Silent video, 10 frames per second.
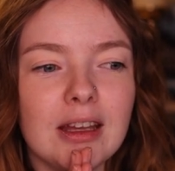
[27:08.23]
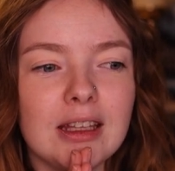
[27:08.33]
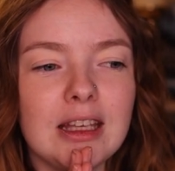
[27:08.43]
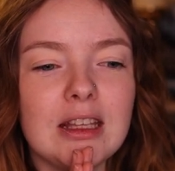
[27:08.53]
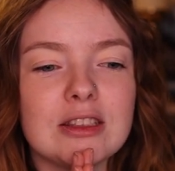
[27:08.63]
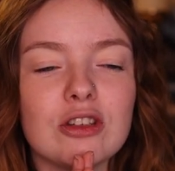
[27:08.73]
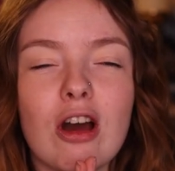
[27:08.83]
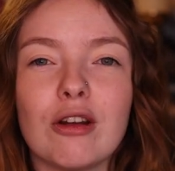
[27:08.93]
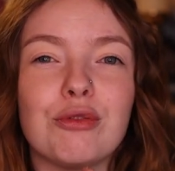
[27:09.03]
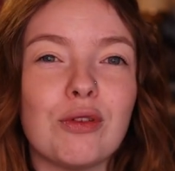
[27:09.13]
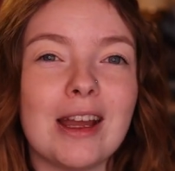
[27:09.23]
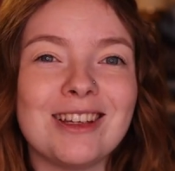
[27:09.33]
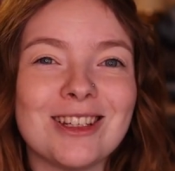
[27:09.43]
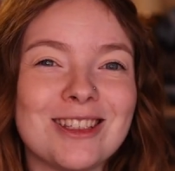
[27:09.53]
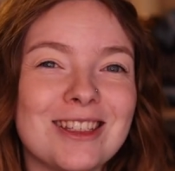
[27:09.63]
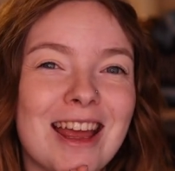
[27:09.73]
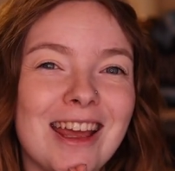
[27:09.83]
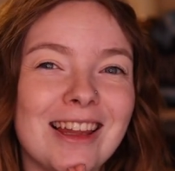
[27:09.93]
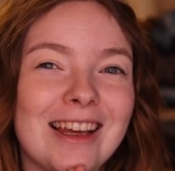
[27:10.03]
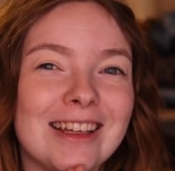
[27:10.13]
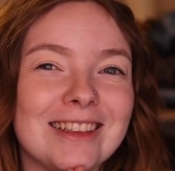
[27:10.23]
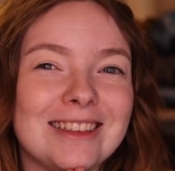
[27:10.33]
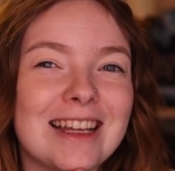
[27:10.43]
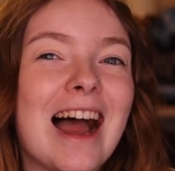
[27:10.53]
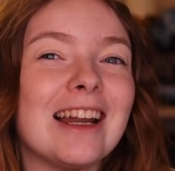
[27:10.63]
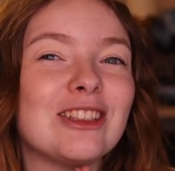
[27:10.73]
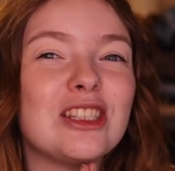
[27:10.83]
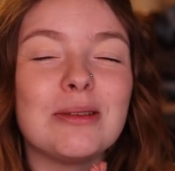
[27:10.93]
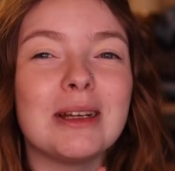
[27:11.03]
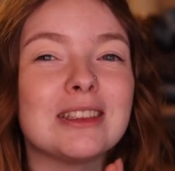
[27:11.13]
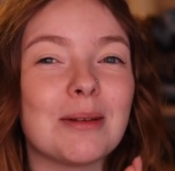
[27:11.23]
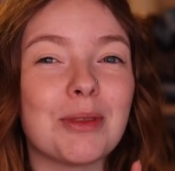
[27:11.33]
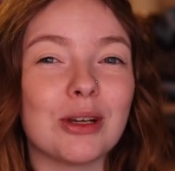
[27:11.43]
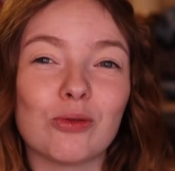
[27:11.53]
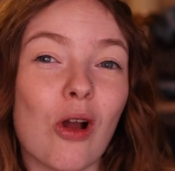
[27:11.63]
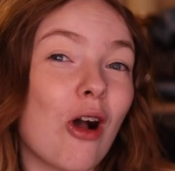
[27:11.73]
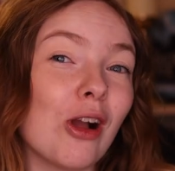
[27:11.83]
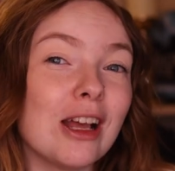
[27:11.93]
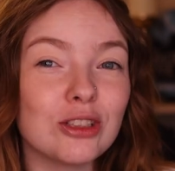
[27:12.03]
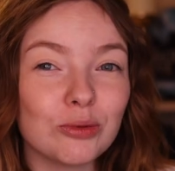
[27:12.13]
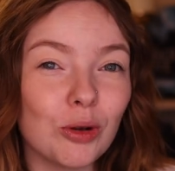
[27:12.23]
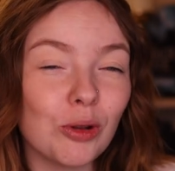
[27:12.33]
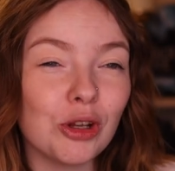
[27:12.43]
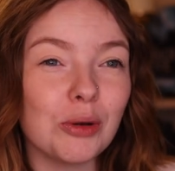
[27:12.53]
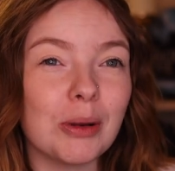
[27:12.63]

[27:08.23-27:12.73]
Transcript: He's not afraid to say, like, his dad is doing something wrong as a ruler,